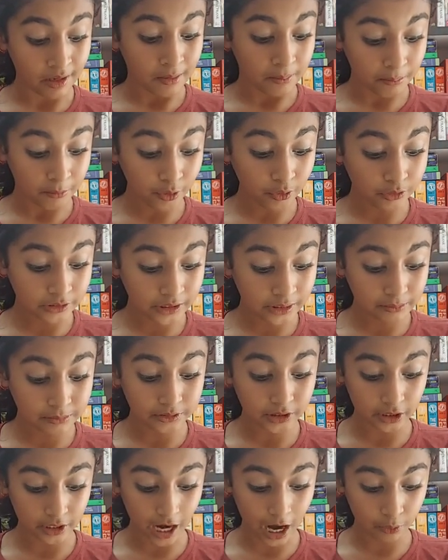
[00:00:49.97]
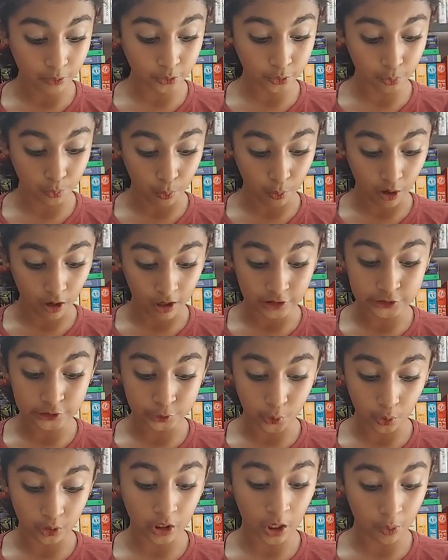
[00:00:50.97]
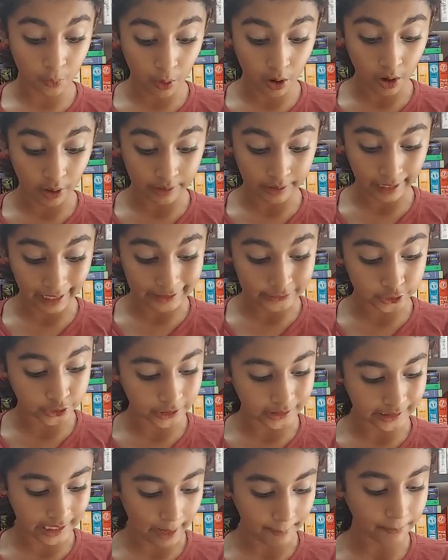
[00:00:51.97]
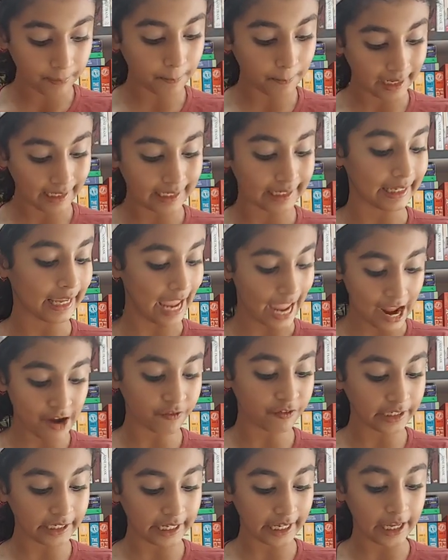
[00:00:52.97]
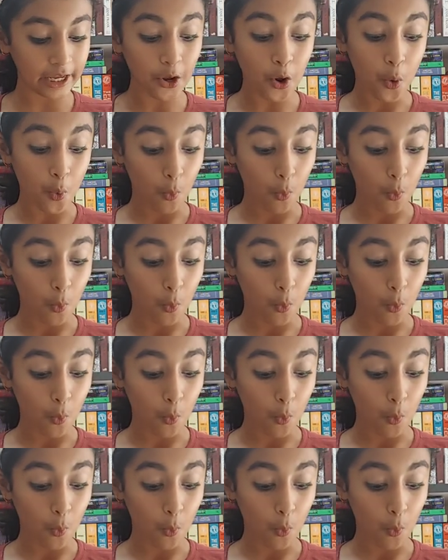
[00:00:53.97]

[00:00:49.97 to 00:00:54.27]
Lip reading: Museums around the world showed her work and she kept painting every day